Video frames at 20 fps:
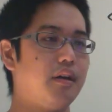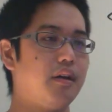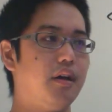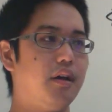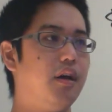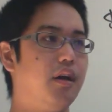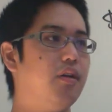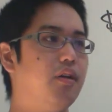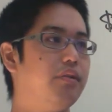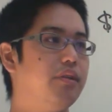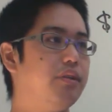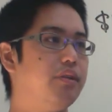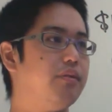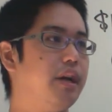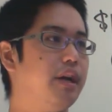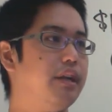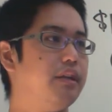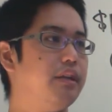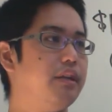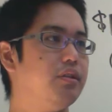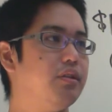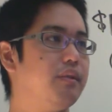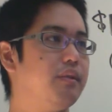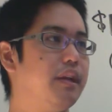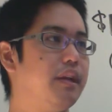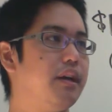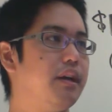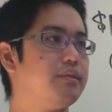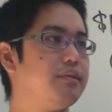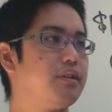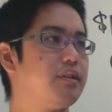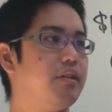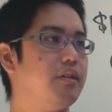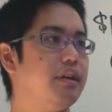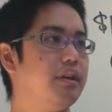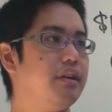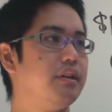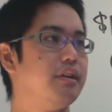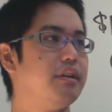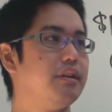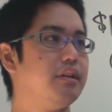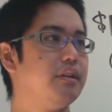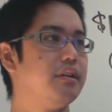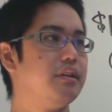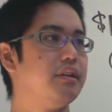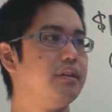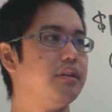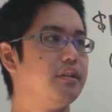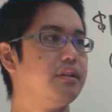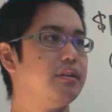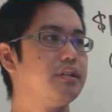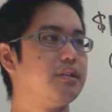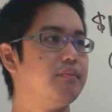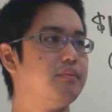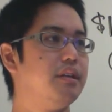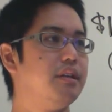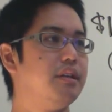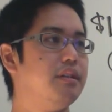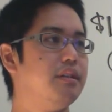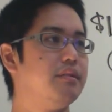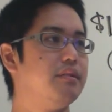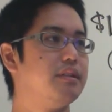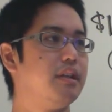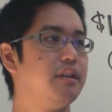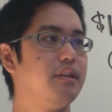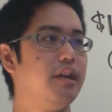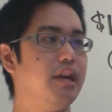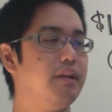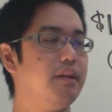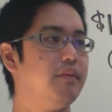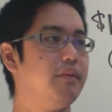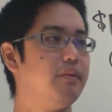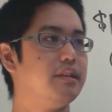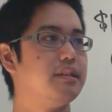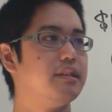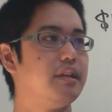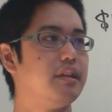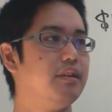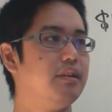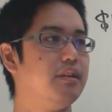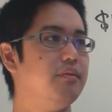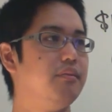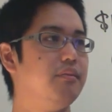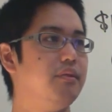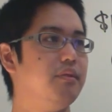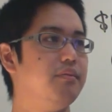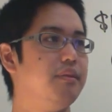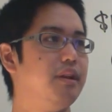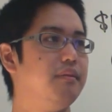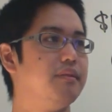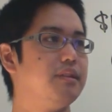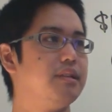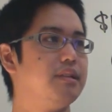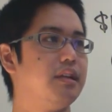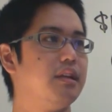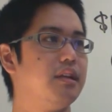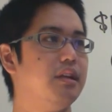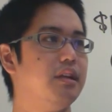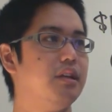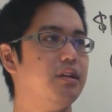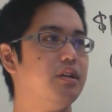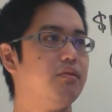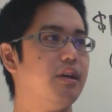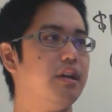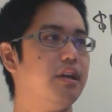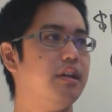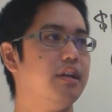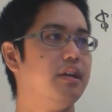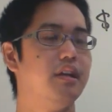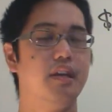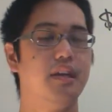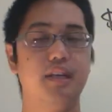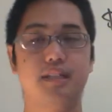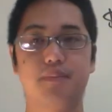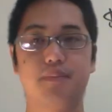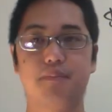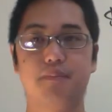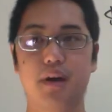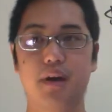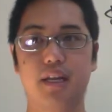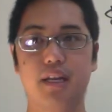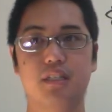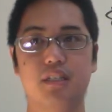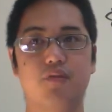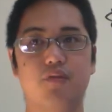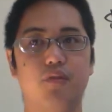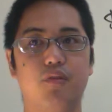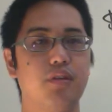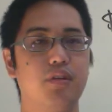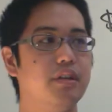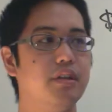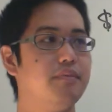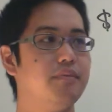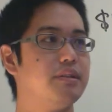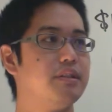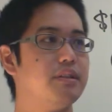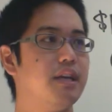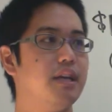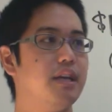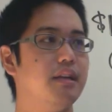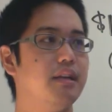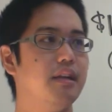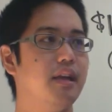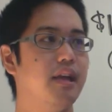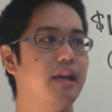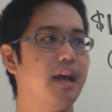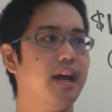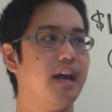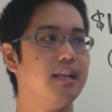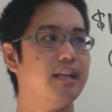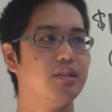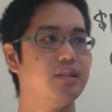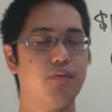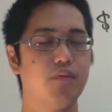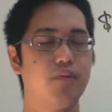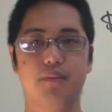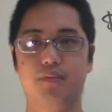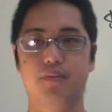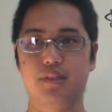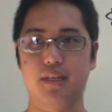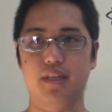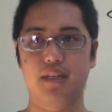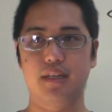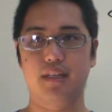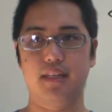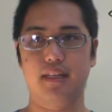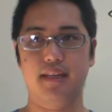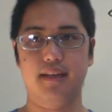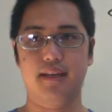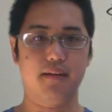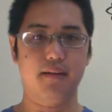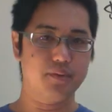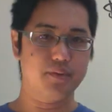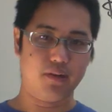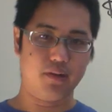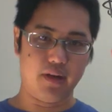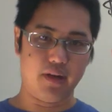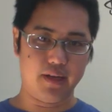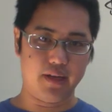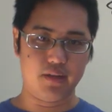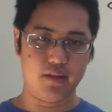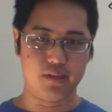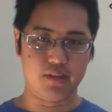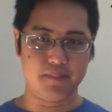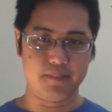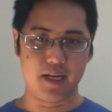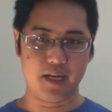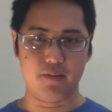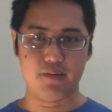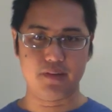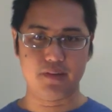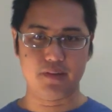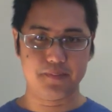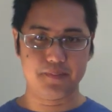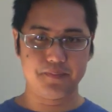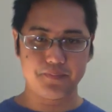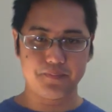Oh, you're right, I'm sorry. Somebody said, hey, wait a second, you made a mistake. You're right. It's minus 40%, add 20% at the end. I'm sorry, I got those backwards.